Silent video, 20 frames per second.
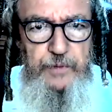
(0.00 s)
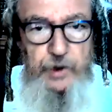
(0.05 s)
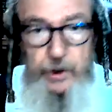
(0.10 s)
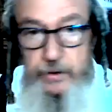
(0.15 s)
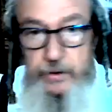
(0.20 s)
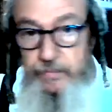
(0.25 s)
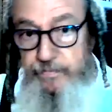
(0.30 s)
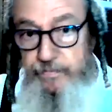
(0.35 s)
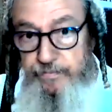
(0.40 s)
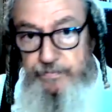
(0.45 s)

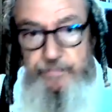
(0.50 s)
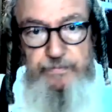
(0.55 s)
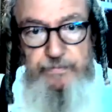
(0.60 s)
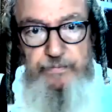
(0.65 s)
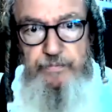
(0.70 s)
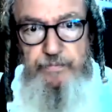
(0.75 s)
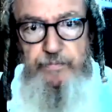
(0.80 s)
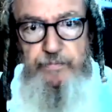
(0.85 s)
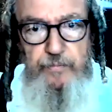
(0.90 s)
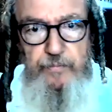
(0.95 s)
Just,
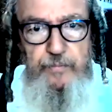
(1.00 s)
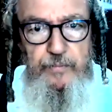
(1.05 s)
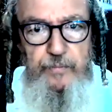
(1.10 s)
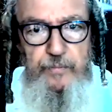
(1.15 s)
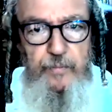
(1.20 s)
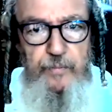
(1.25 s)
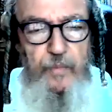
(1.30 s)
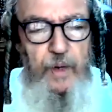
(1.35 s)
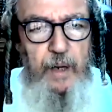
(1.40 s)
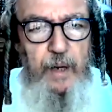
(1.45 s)

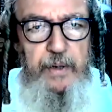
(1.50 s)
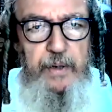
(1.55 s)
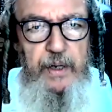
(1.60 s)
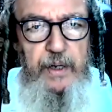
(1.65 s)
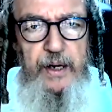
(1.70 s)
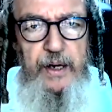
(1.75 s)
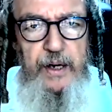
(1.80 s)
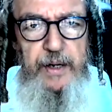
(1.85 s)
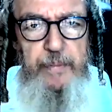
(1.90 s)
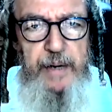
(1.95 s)
I
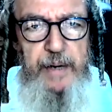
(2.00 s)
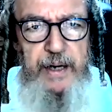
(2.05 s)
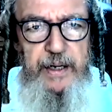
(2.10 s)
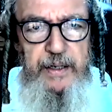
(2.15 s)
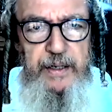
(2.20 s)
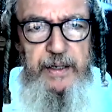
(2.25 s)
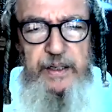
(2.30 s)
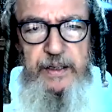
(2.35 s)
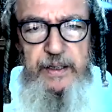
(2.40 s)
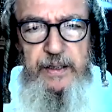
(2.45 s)
mean,
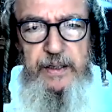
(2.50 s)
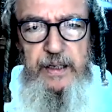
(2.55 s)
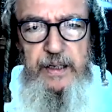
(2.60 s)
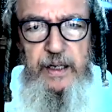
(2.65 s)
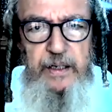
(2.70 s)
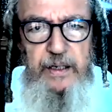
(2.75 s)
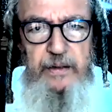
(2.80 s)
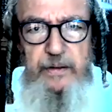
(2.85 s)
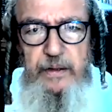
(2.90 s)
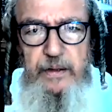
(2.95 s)
anybody that,
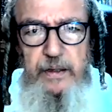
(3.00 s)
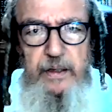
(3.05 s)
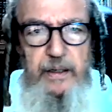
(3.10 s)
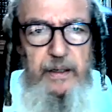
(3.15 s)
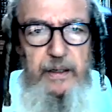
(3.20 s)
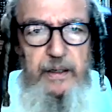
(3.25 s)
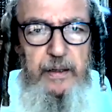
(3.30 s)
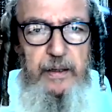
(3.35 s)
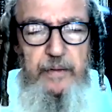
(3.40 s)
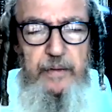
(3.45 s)
that
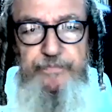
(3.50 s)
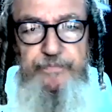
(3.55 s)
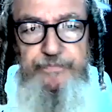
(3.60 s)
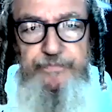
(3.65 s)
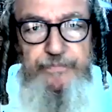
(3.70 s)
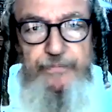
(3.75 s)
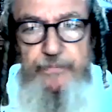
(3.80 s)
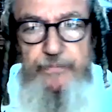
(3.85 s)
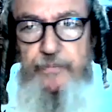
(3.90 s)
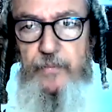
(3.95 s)

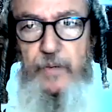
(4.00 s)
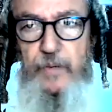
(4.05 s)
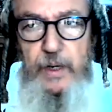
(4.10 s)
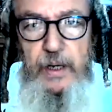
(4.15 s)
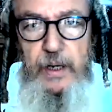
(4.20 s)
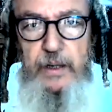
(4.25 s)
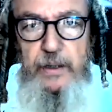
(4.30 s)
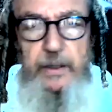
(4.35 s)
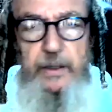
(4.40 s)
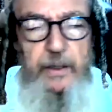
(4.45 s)

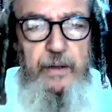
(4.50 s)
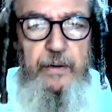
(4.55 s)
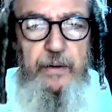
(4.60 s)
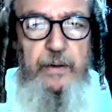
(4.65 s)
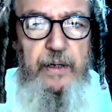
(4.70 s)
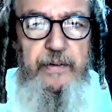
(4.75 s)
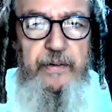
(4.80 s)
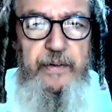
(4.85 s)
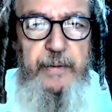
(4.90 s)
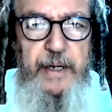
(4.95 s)
I don't
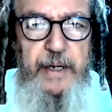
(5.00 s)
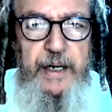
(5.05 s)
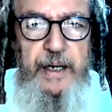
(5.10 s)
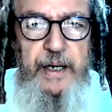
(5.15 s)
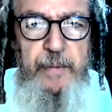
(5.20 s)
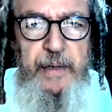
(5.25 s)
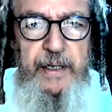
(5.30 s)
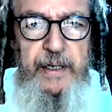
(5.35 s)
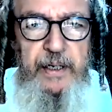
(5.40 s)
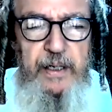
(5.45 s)
know, everybody,
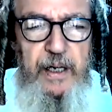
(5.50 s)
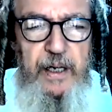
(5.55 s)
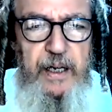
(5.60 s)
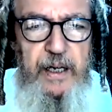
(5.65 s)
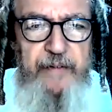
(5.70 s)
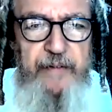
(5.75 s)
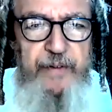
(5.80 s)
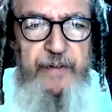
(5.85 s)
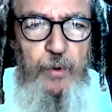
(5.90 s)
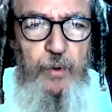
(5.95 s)
anybody that
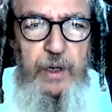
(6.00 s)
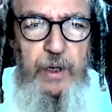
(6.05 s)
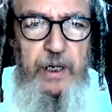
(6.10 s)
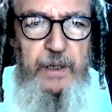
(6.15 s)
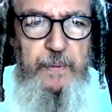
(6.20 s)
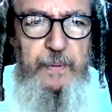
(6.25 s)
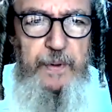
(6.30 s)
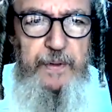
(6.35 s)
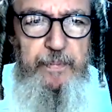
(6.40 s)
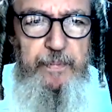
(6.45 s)
ever
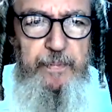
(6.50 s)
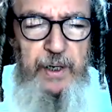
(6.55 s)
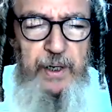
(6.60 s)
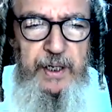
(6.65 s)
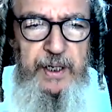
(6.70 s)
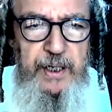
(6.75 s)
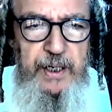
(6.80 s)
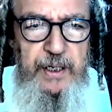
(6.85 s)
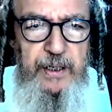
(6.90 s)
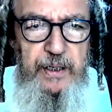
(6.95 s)
worked with
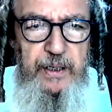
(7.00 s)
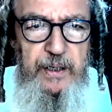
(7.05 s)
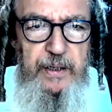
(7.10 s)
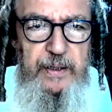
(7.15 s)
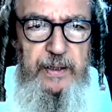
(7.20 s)
money,